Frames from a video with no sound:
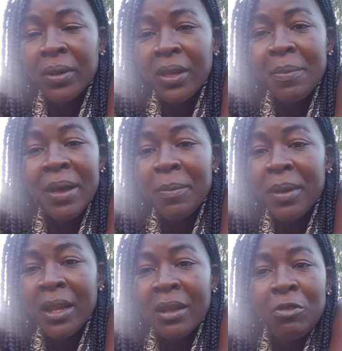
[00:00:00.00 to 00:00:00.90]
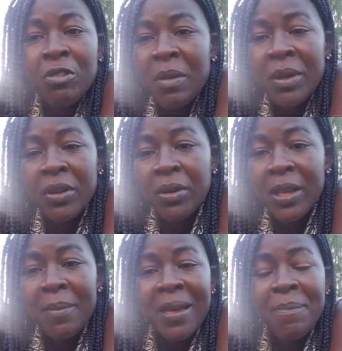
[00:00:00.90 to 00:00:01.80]
he may be a criminal,
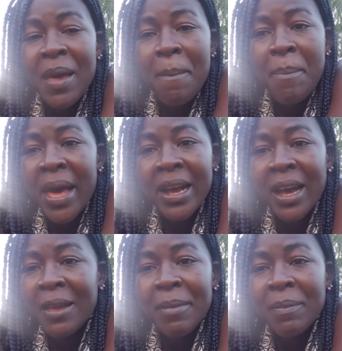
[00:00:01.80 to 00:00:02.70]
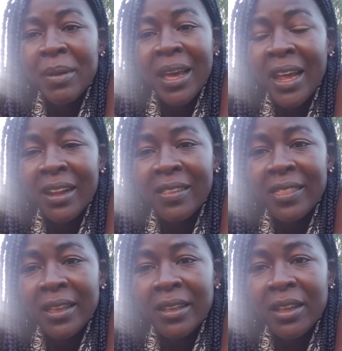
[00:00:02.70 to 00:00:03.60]
he may be a beggar, he may be
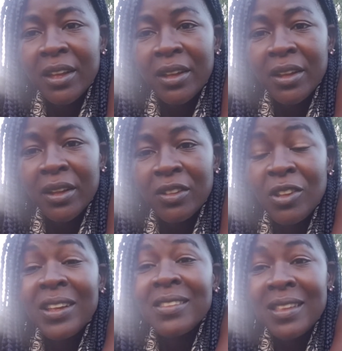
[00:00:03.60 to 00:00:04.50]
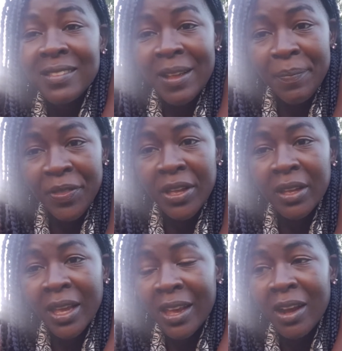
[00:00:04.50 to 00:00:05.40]
anything. So it's the same
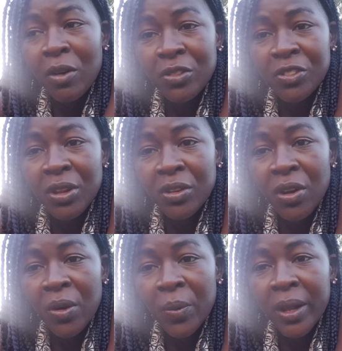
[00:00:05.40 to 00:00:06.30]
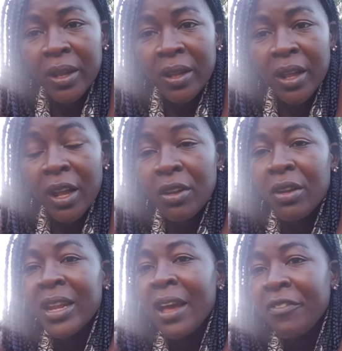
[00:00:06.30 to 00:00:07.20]
thing here also in Norway.
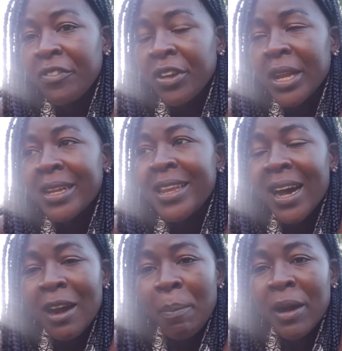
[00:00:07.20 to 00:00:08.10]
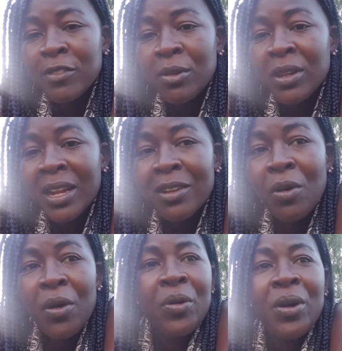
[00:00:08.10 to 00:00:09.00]
Not every dark person that,
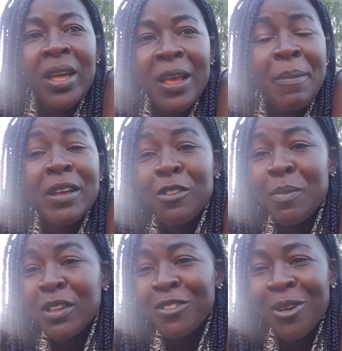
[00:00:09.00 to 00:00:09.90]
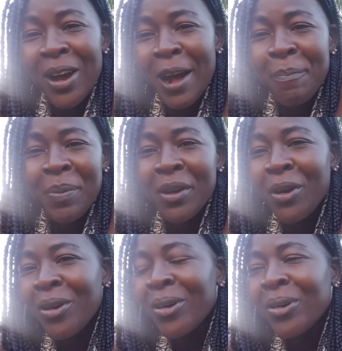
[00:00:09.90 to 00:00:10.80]
oh, he must be so happy,
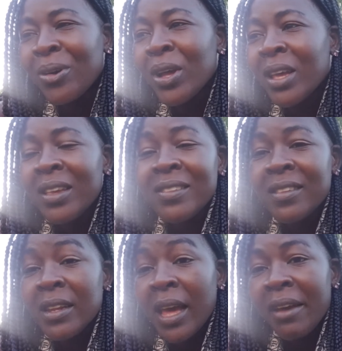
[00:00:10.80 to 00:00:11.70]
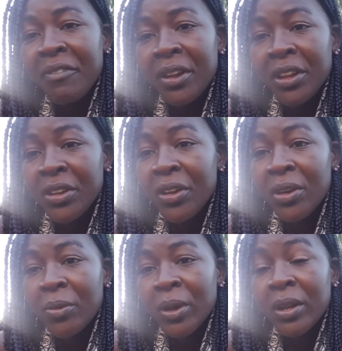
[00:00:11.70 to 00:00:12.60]
oh, he's in heaven in
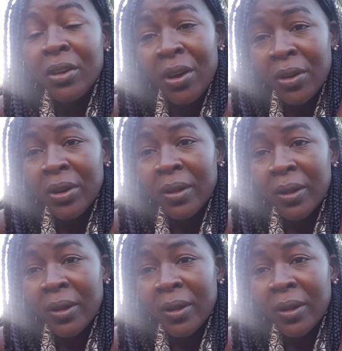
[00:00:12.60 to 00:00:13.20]
Norway. No.